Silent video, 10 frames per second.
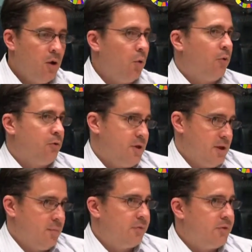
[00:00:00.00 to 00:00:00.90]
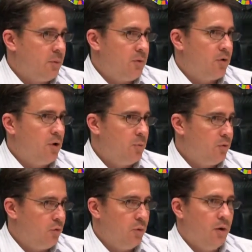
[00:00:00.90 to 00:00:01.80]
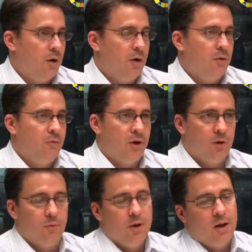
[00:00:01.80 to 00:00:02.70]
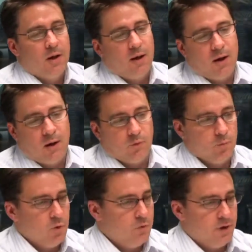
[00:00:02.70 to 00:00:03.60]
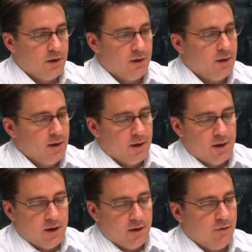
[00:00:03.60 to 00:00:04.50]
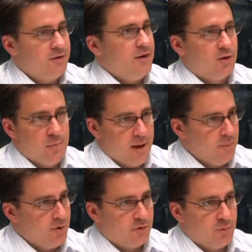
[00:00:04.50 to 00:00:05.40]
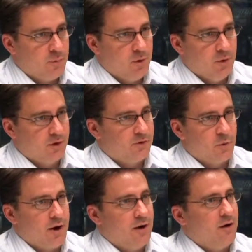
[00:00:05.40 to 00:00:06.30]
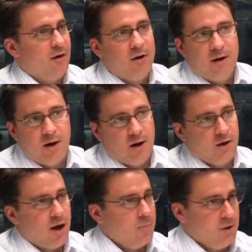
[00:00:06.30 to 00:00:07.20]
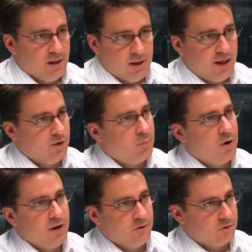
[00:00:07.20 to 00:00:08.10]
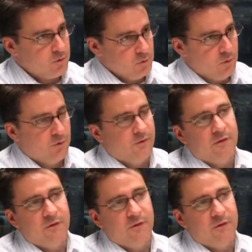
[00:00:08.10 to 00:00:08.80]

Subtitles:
older themes that we've heard before of, removing the 10 Commandments from the public square, not being allowed to pray in schools.